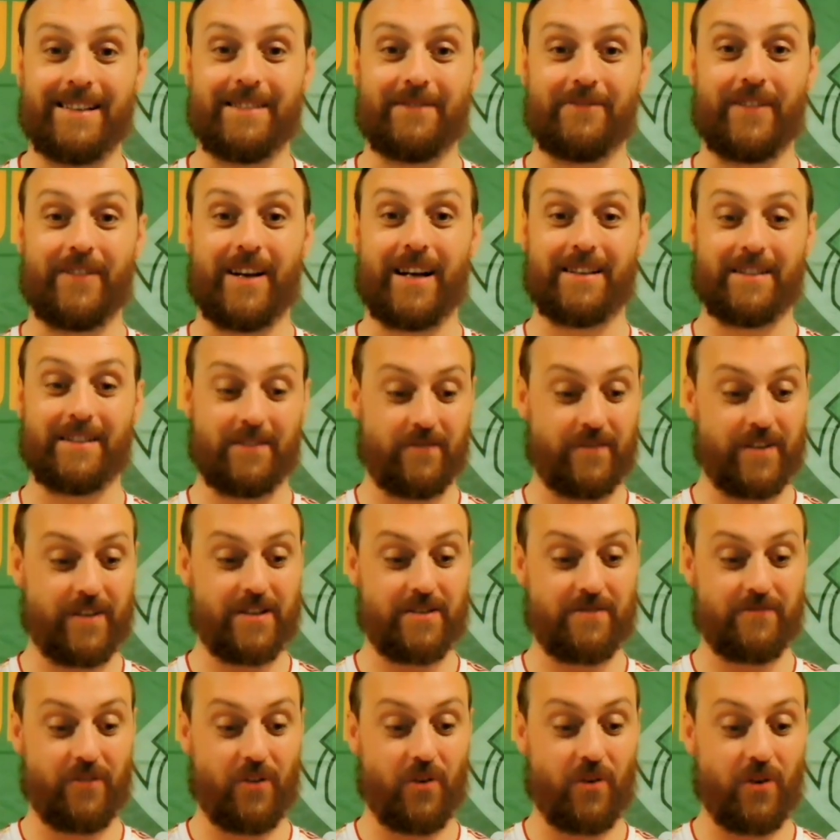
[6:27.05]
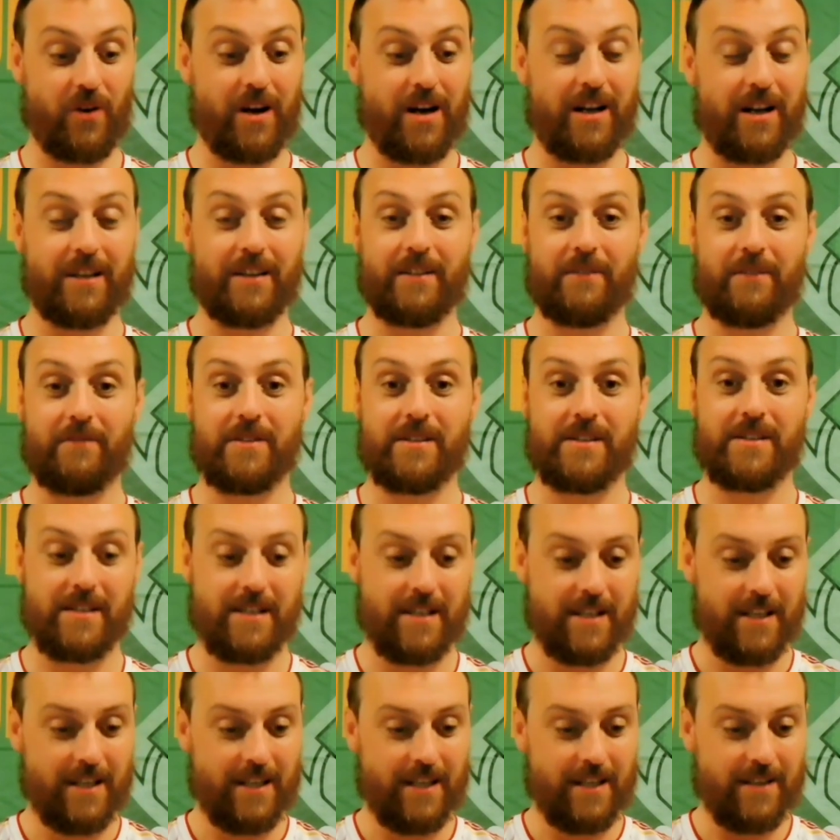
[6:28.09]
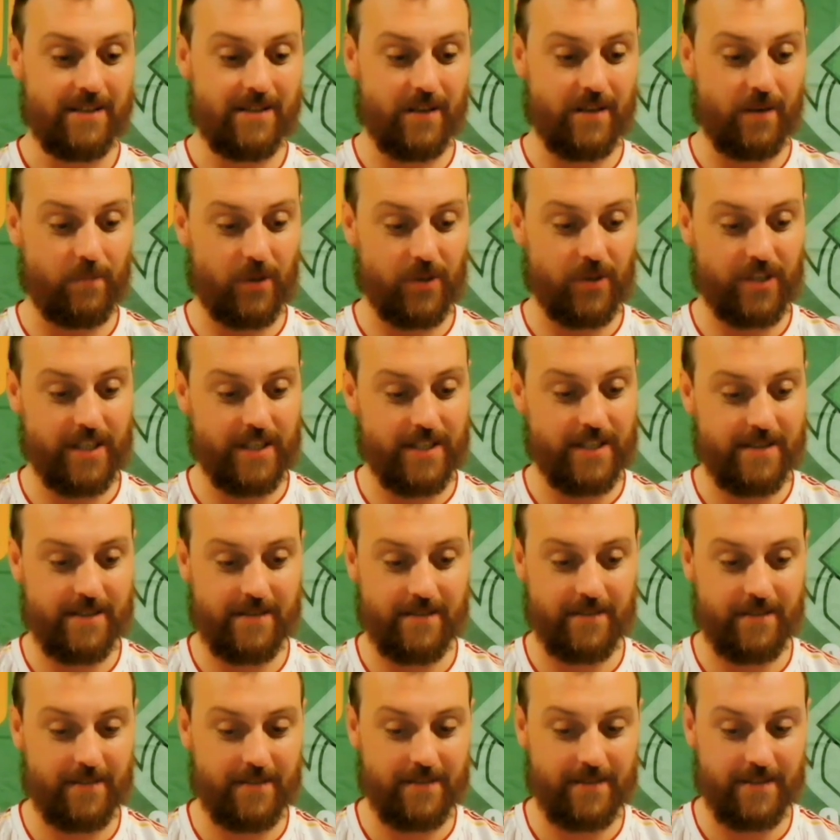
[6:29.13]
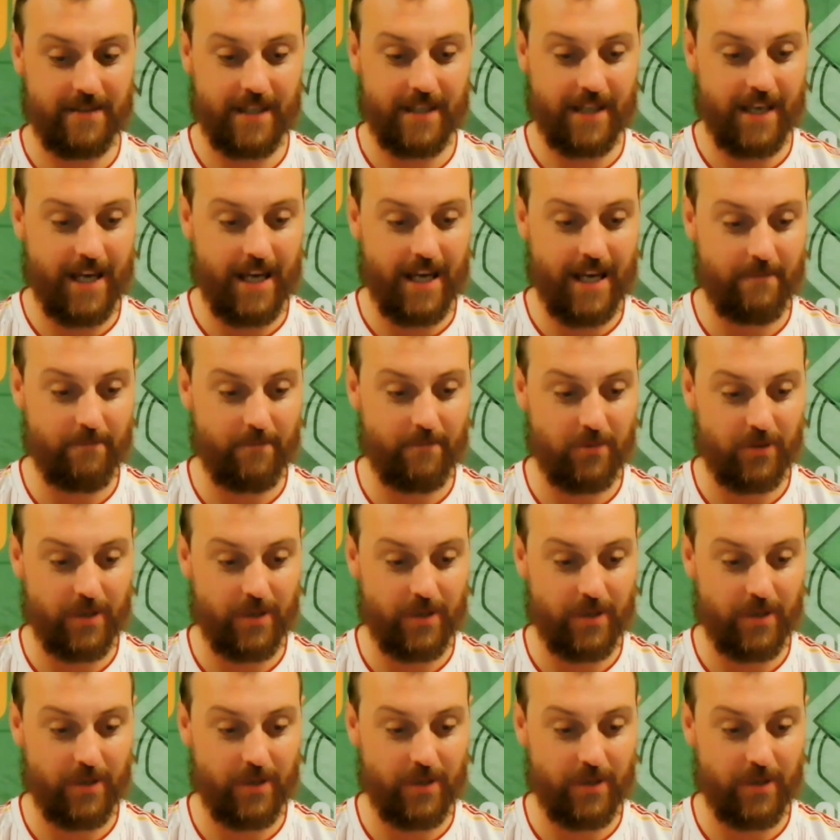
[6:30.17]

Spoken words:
The fact that I finished 4-4 and there was so much incident in the game.